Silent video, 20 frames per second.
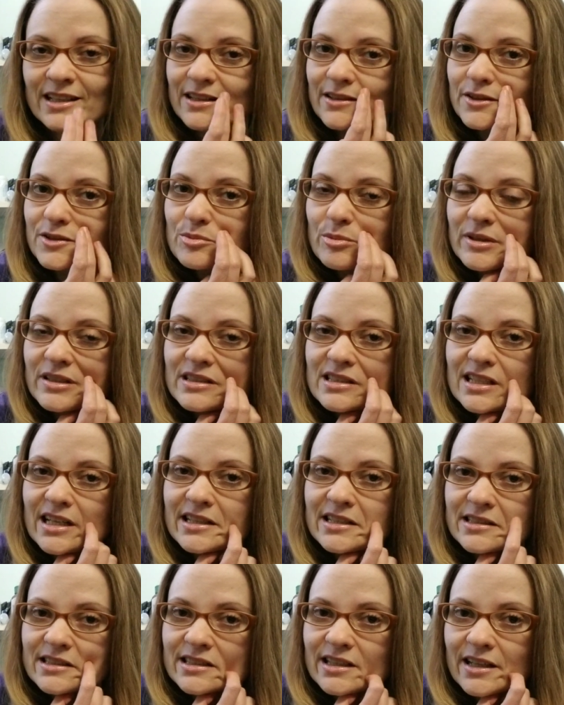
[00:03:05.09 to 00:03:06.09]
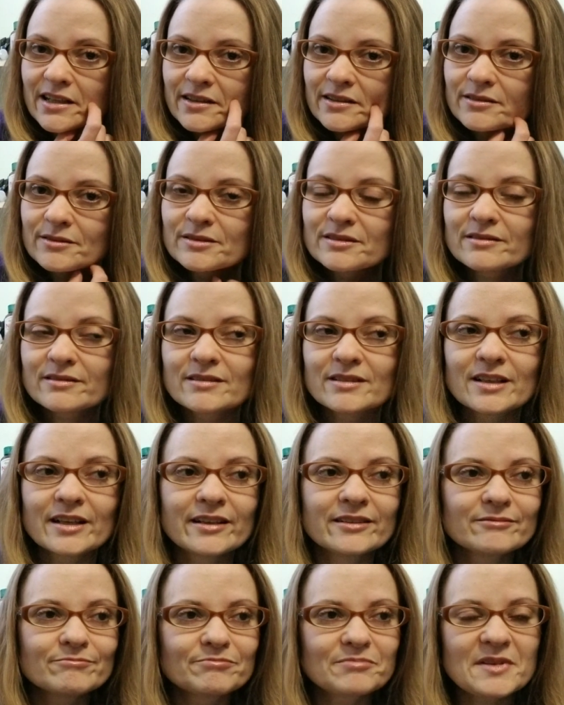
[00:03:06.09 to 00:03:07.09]
There's been studies done,
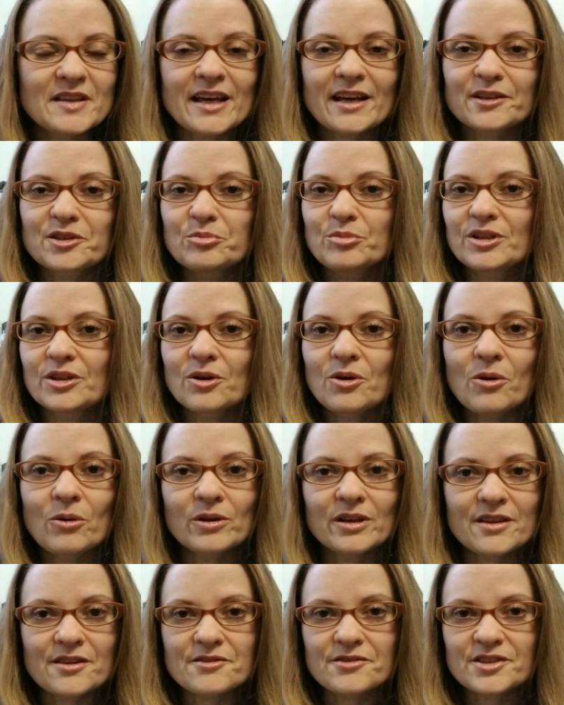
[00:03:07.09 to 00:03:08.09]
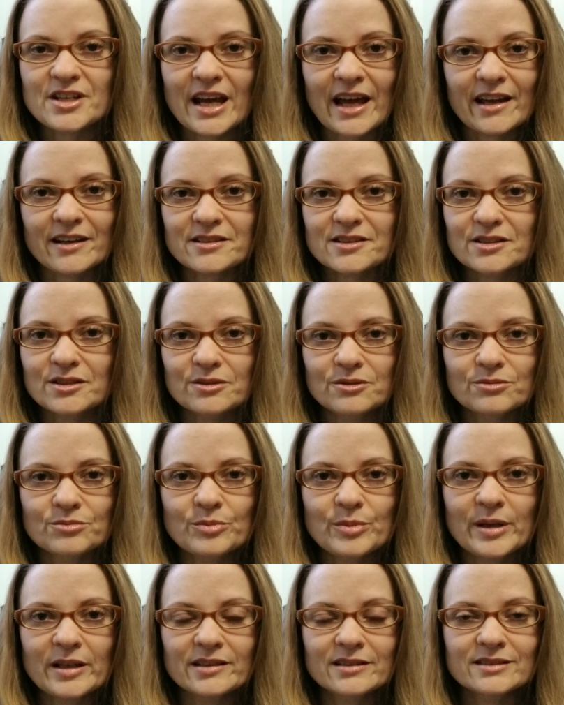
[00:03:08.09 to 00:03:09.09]
and that could be a whole other chat too,
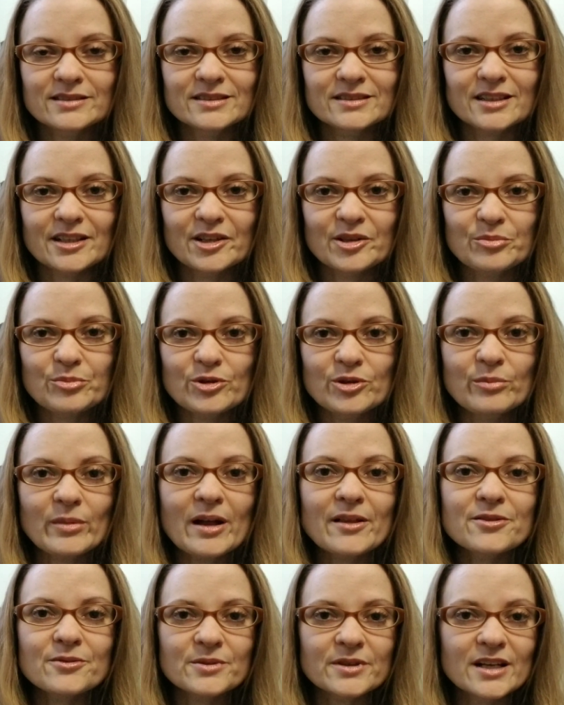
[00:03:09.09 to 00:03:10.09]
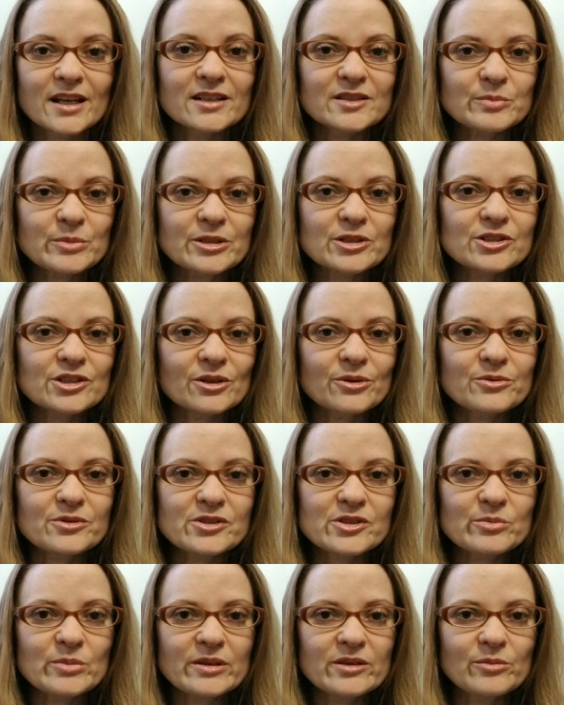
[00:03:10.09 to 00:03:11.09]
but permethrin has been shown
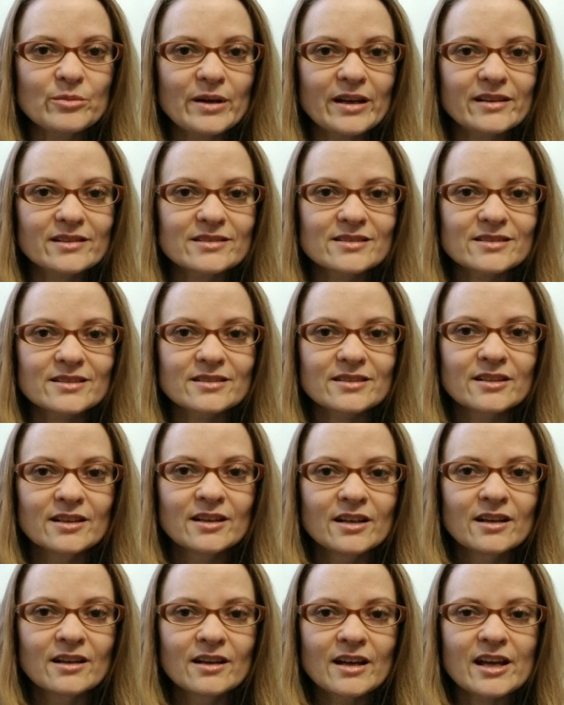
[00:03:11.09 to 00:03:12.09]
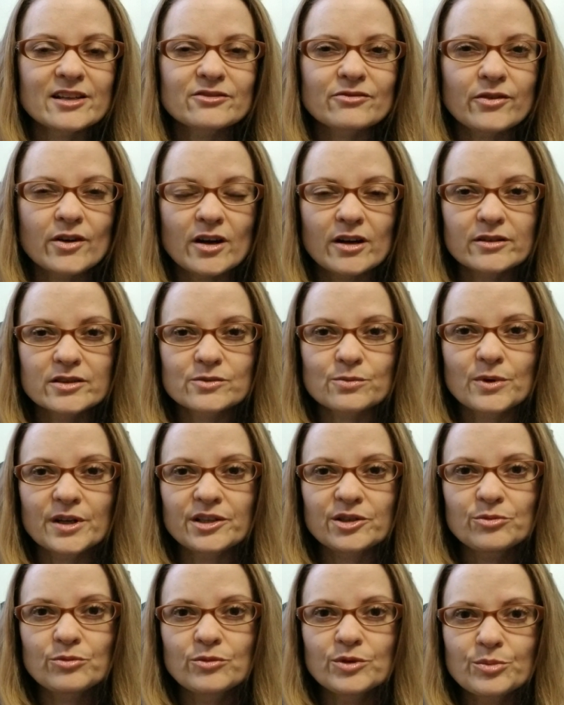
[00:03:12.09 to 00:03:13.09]
to be the best as far as what
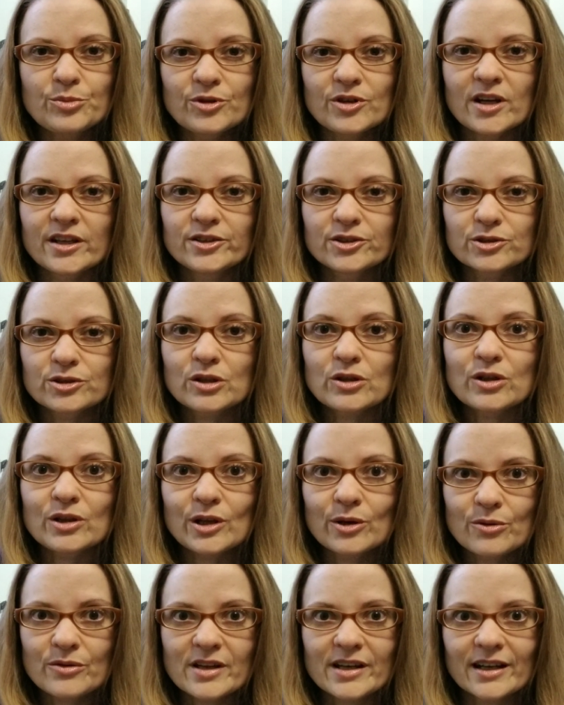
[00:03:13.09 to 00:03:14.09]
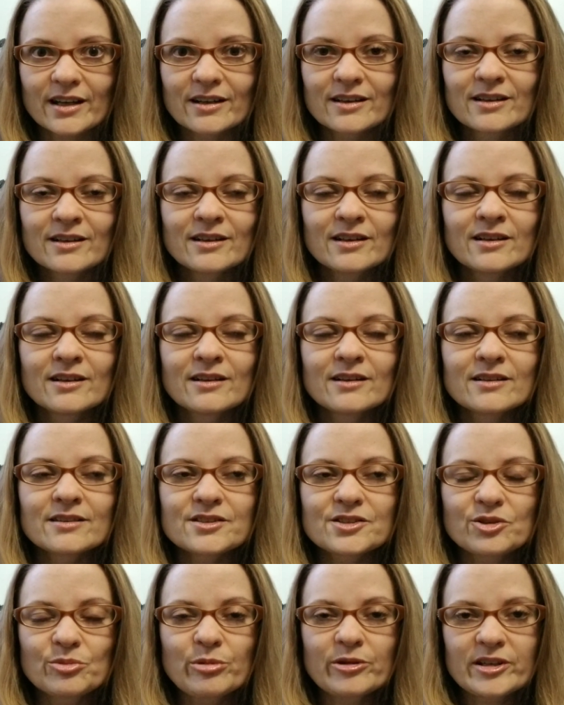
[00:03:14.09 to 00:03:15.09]
you would put on your clothing
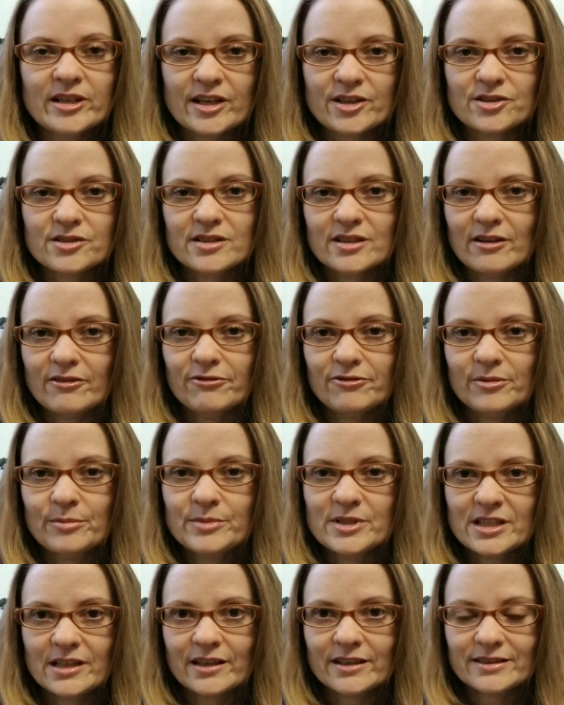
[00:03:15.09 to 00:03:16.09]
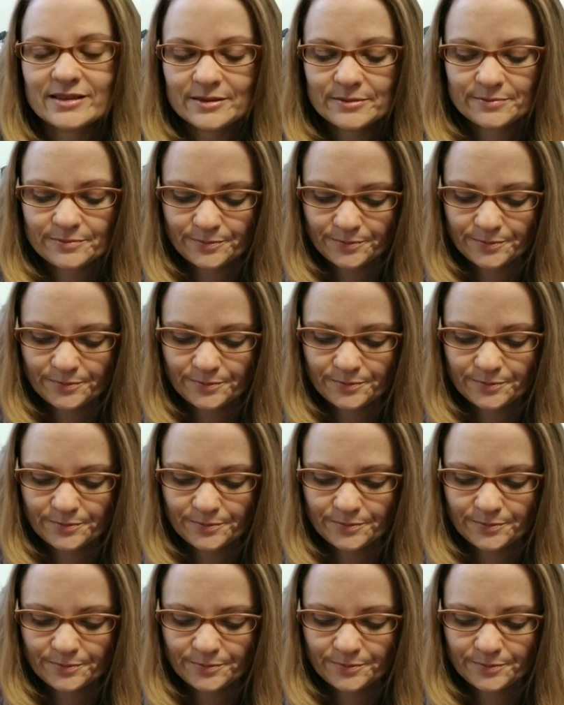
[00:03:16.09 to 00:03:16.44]
to protect yourself from ticks.